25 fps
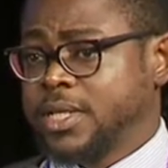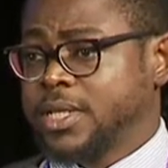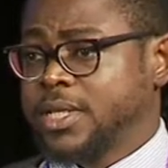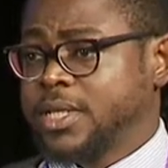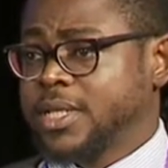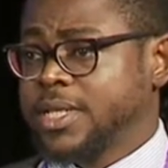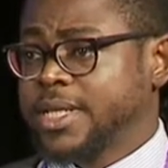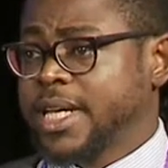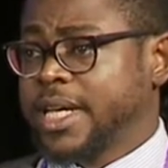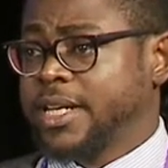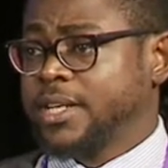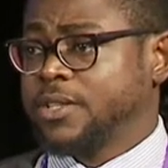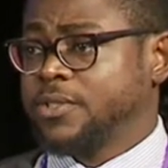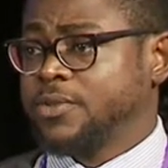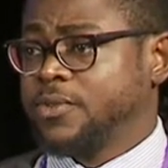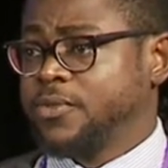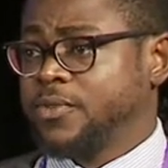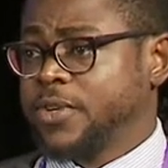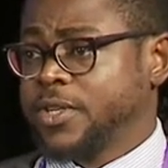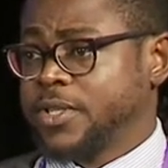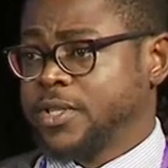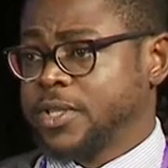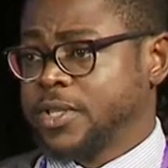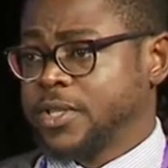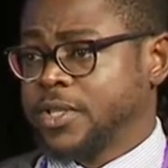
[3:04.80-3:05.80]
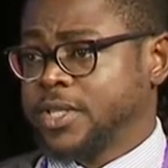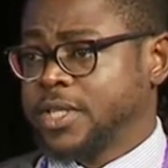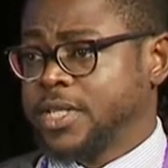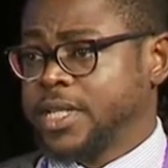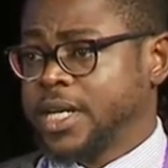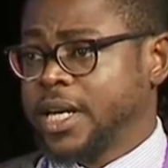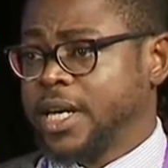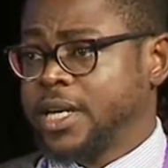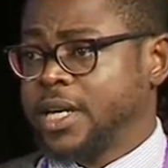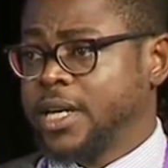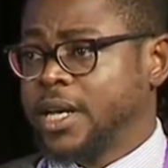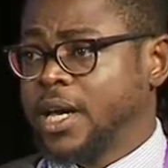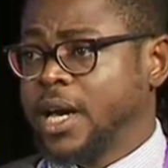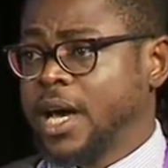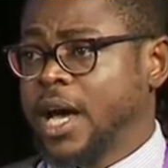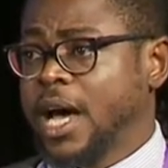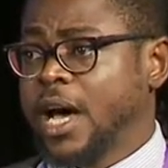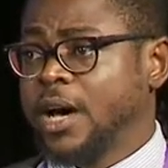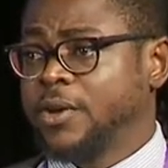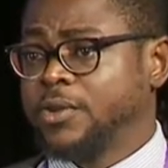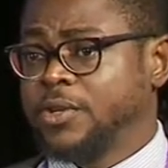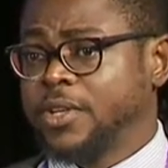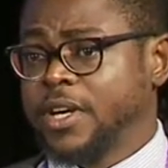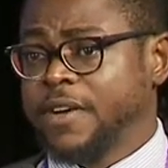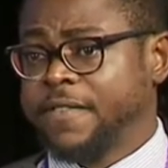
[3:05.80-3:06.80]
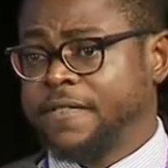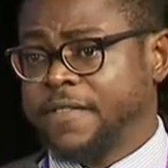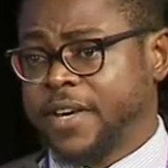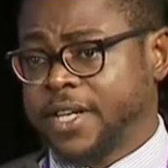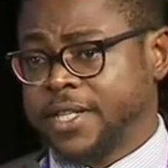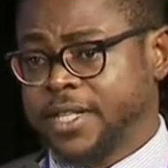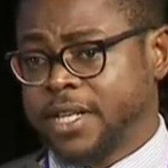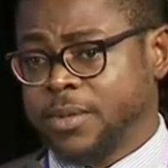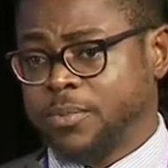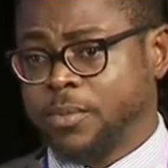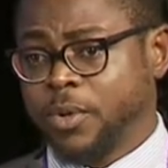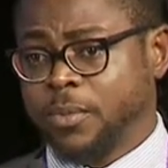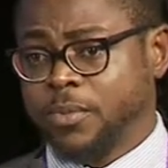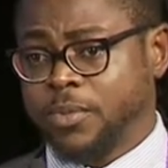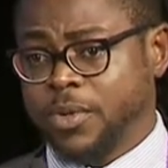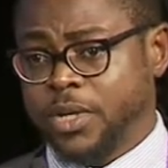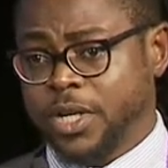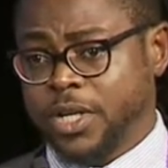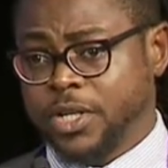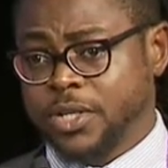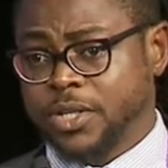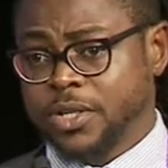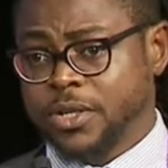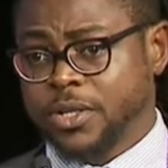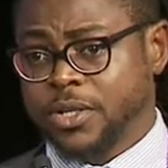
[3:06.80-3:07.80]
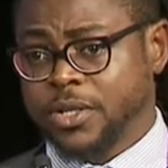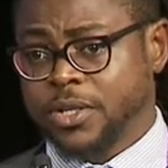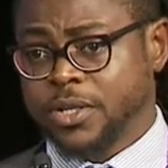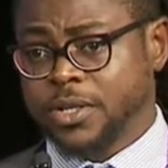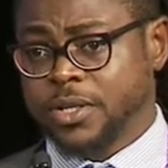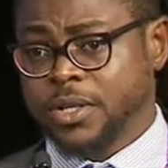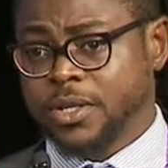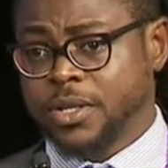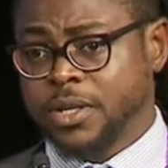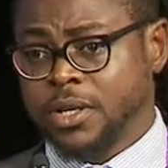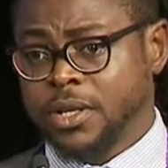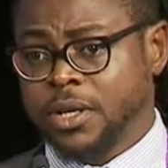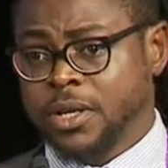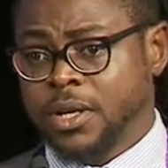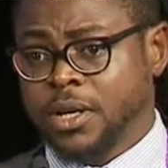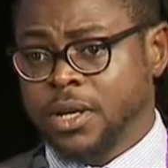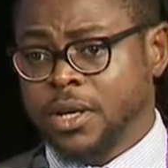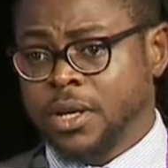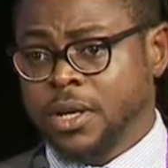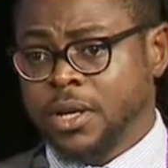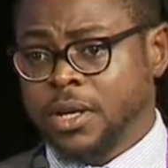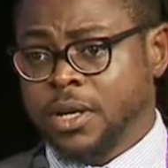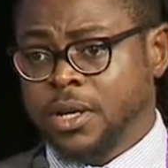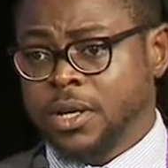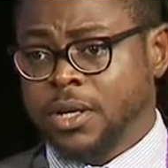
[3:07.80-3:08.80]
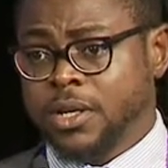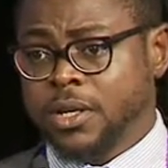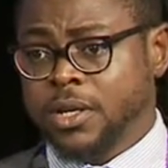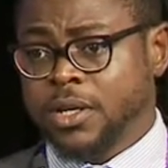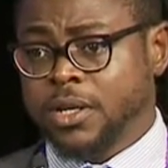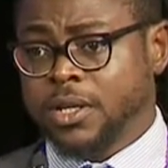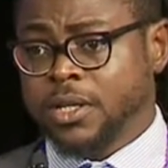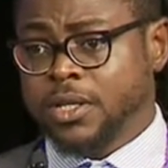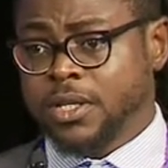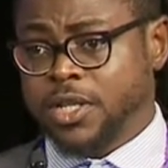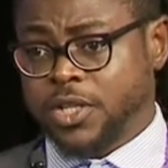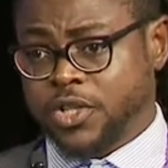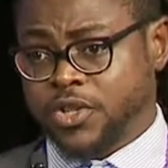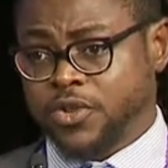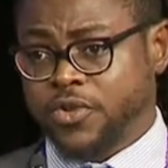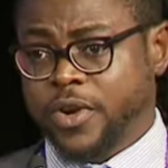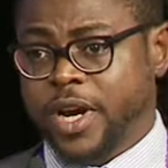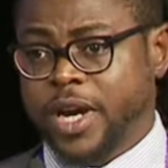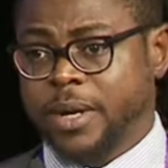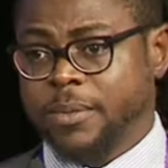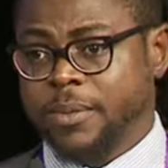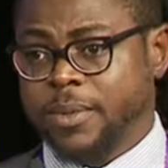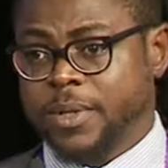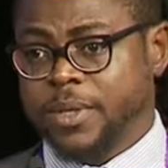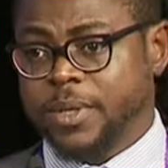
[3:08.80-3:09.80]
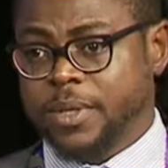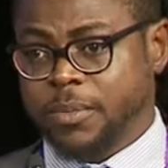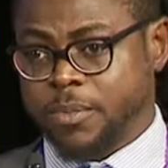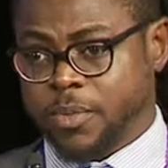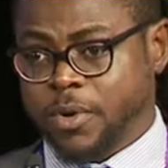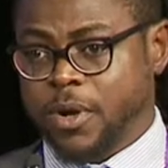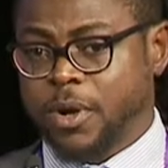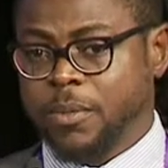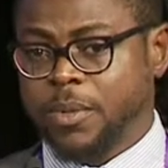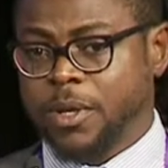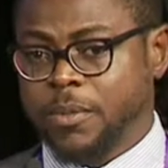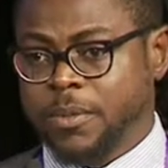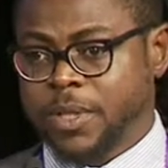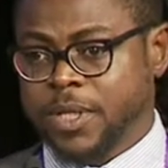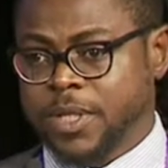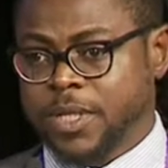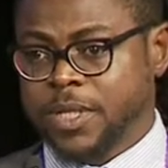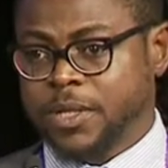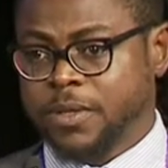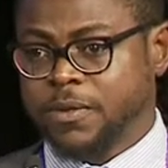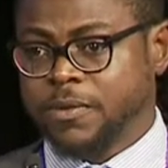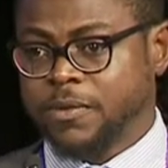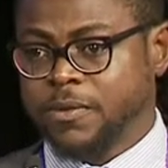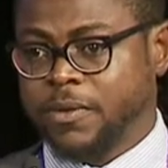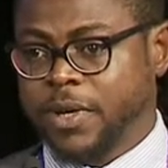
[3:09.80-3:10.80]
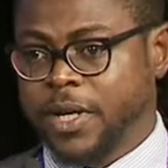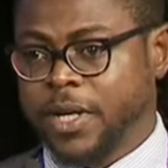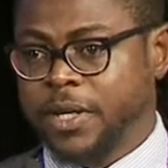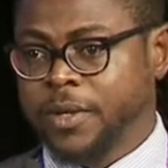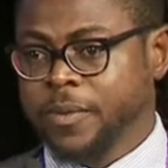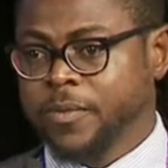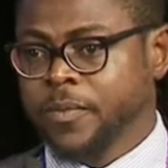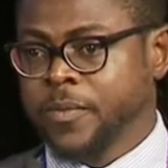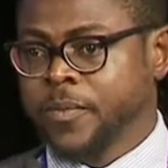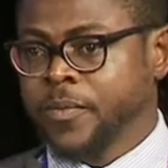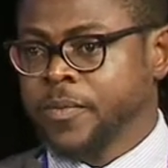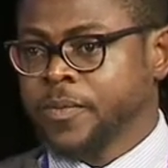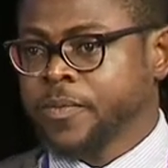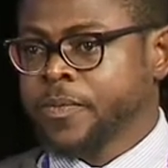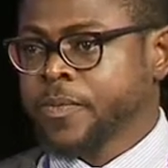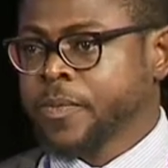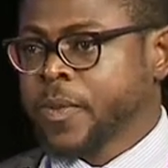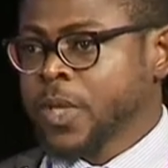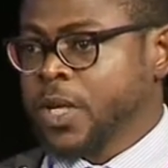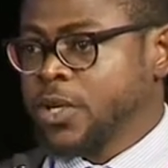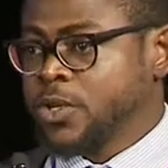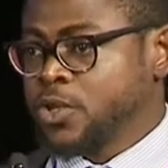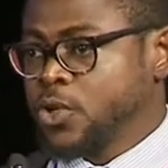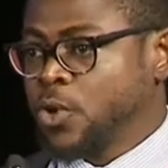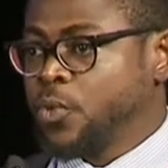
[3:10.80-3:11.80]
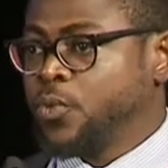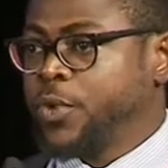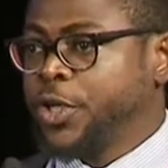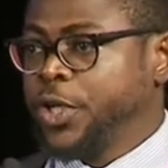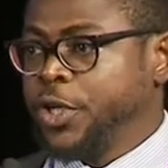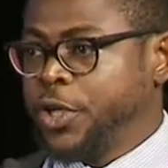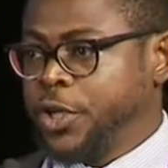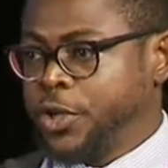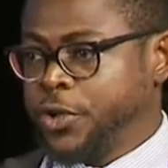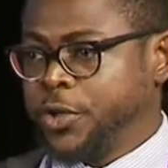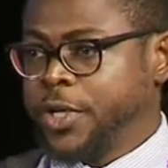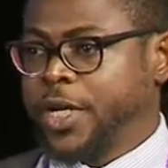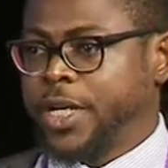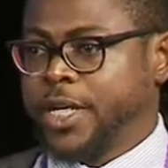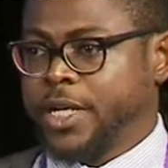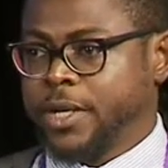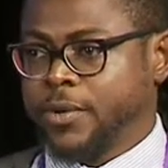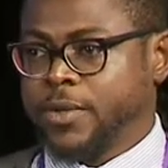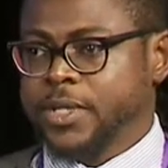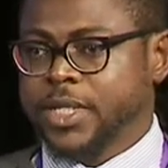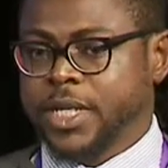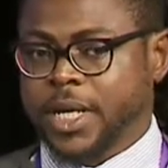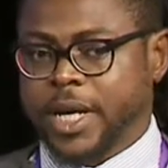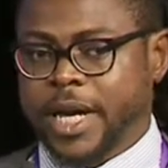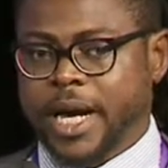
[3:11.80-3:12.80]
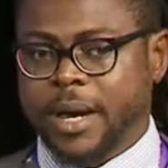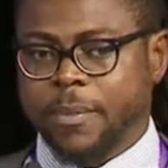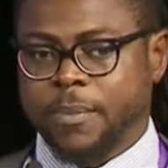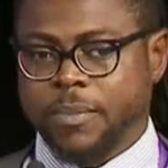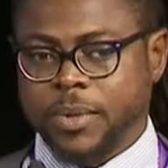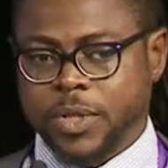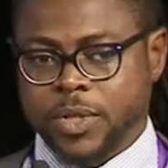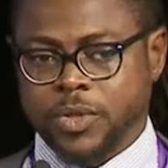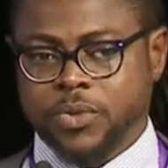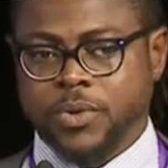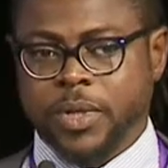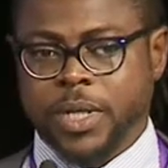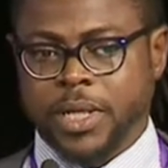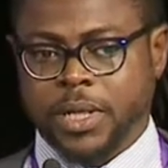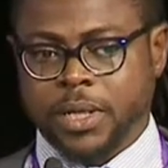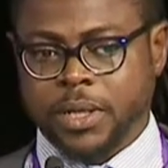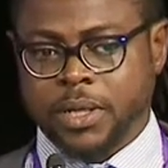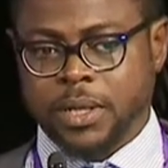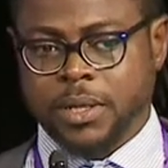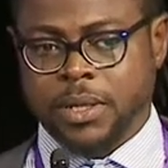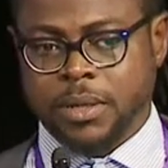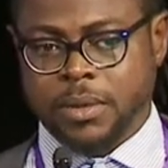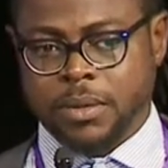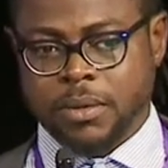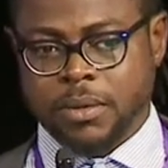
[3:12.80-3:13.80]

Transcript: starting to first understand how the affected populations described the problem itself, right? So we knew that there was a gap between,